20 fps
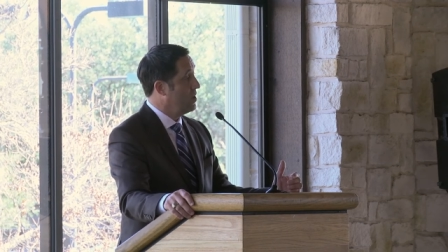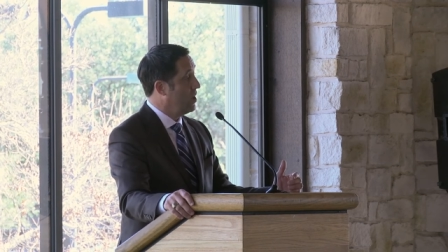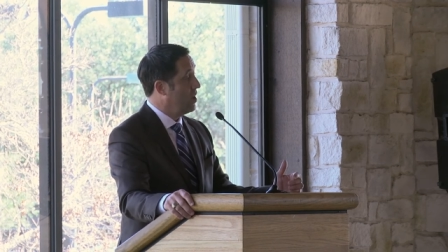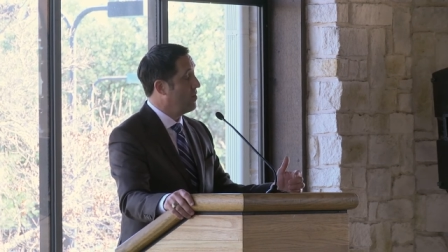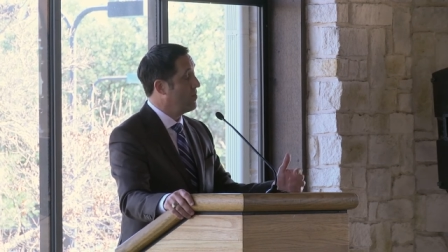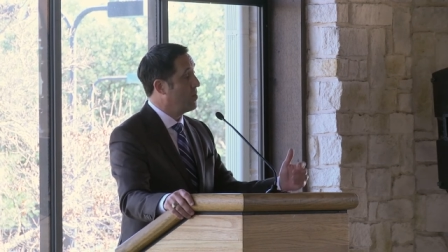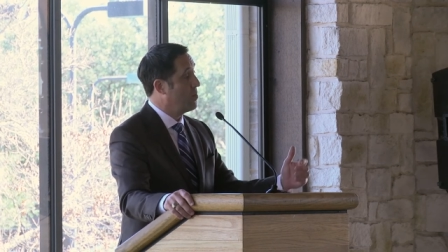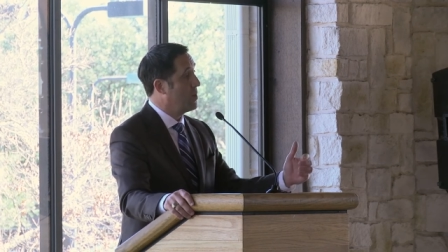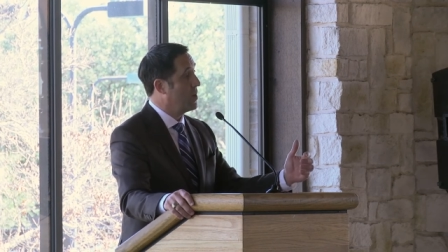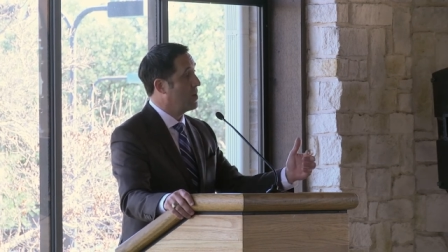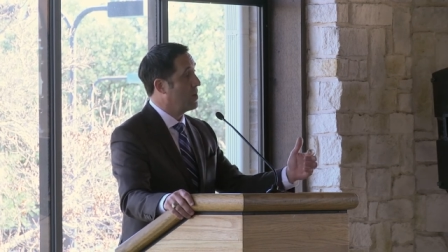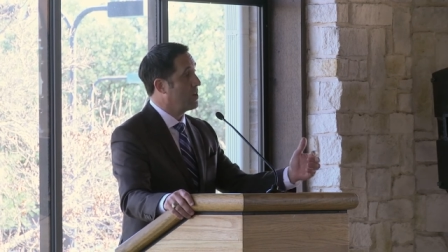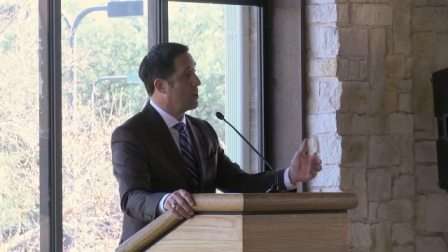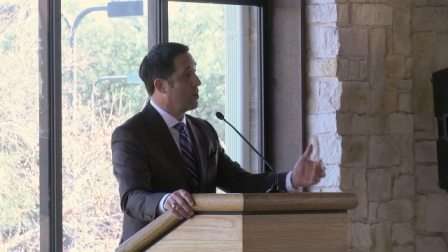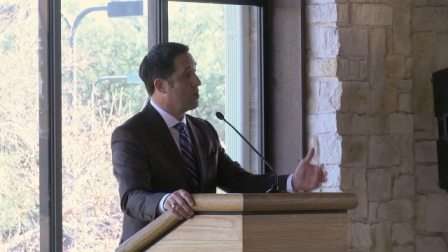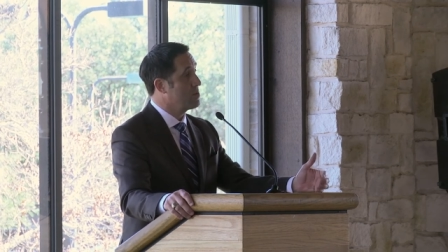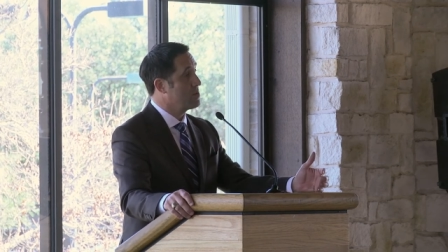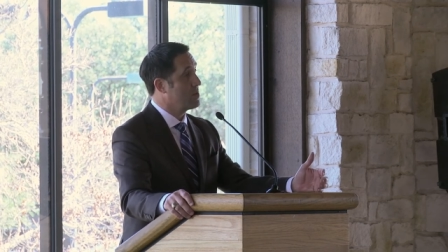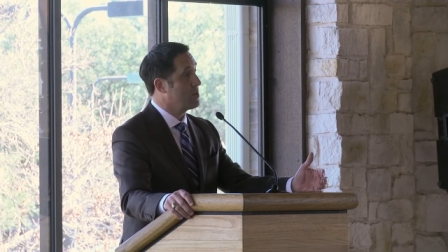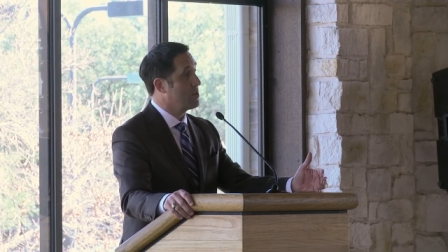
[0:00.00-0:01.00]
of the money
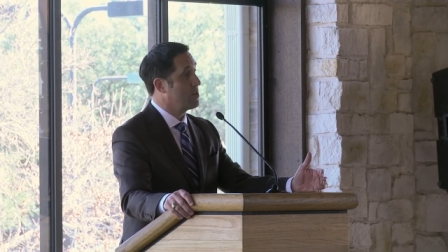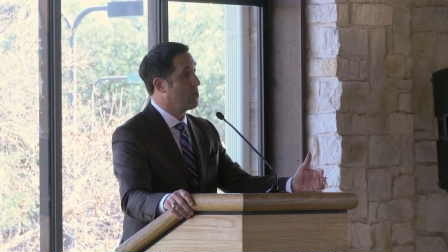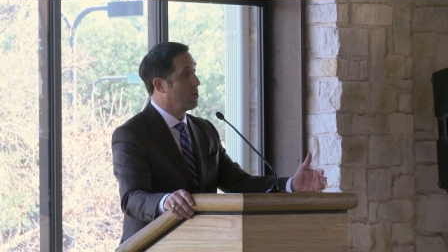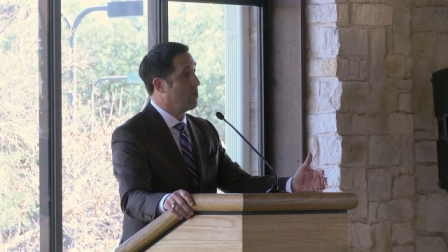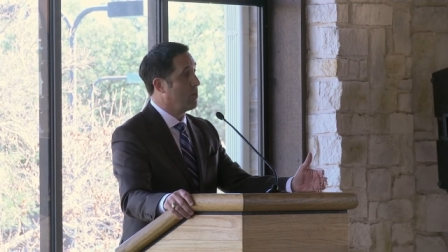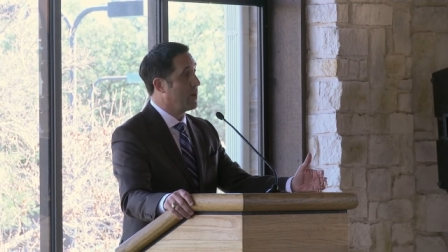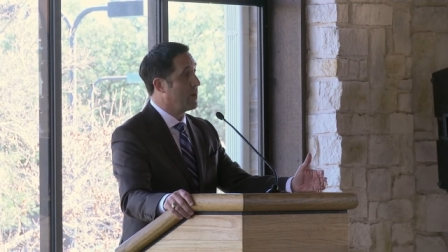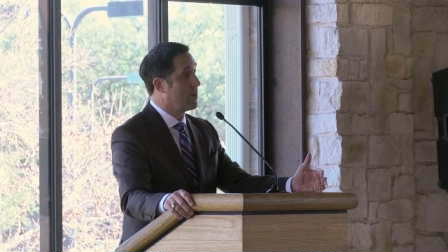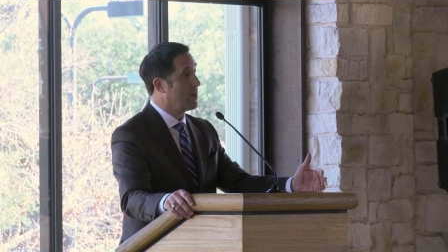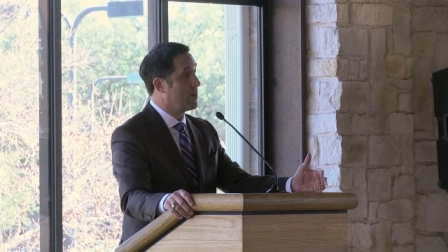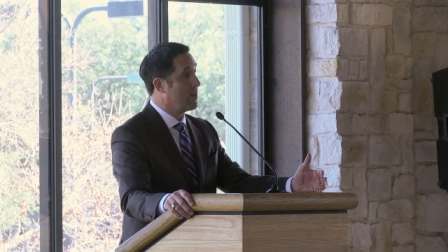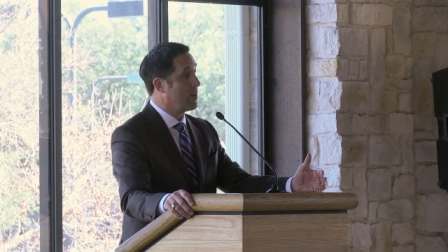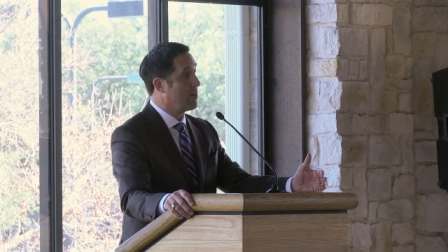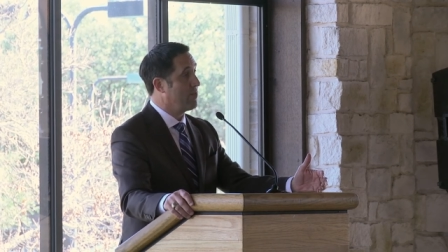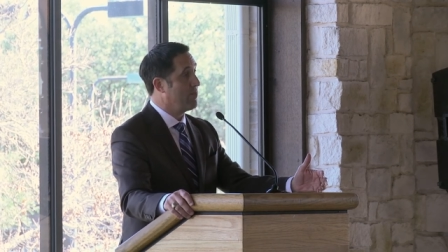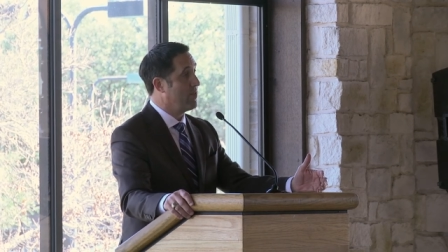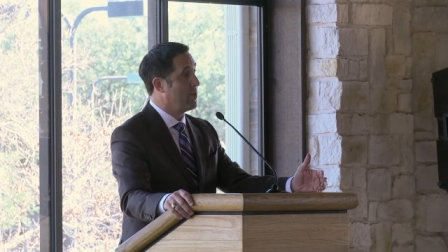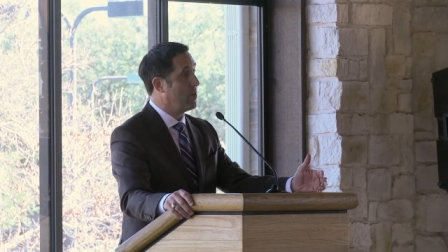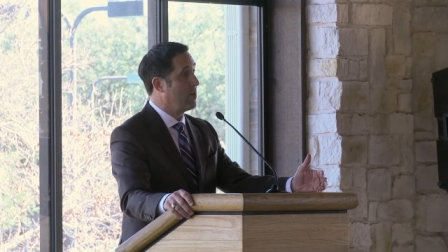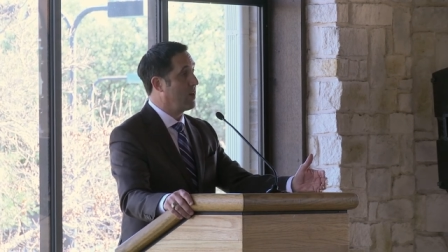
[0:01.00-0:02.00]
goes into the Rainy Day
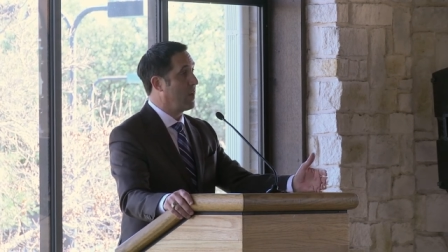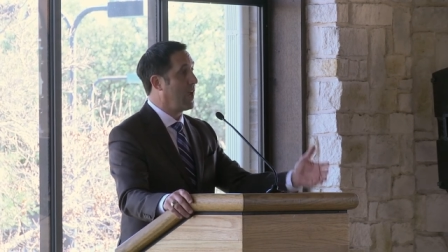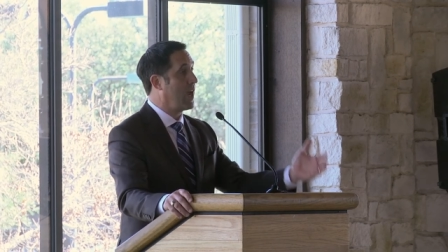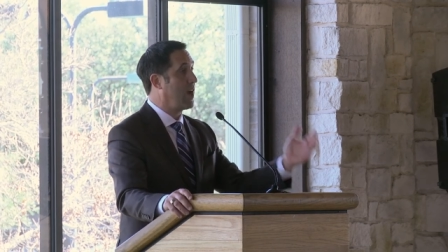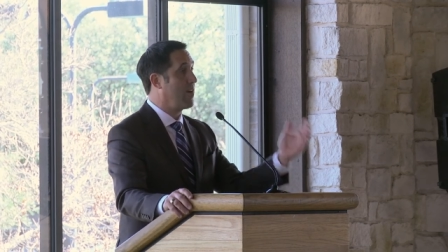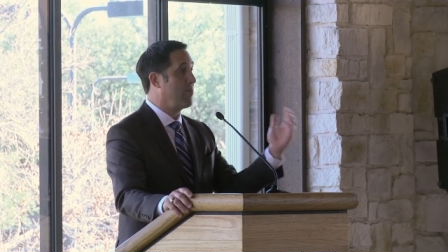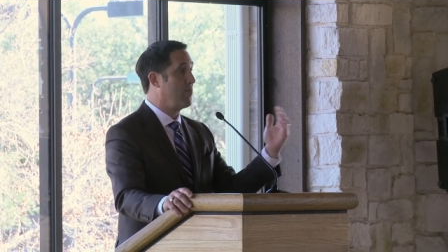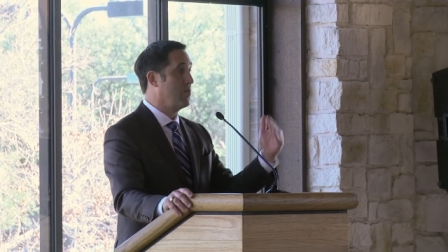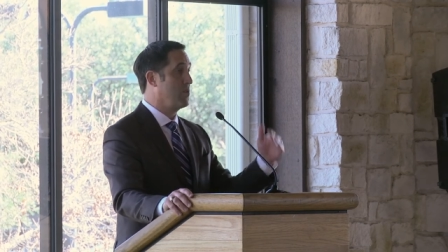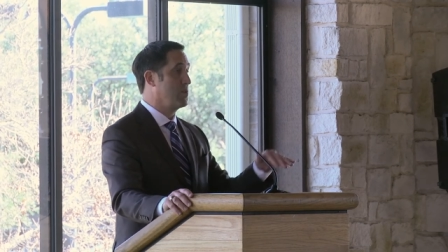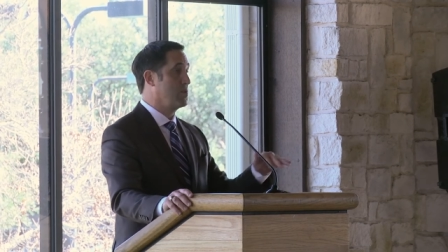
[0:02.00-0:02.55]
Fund after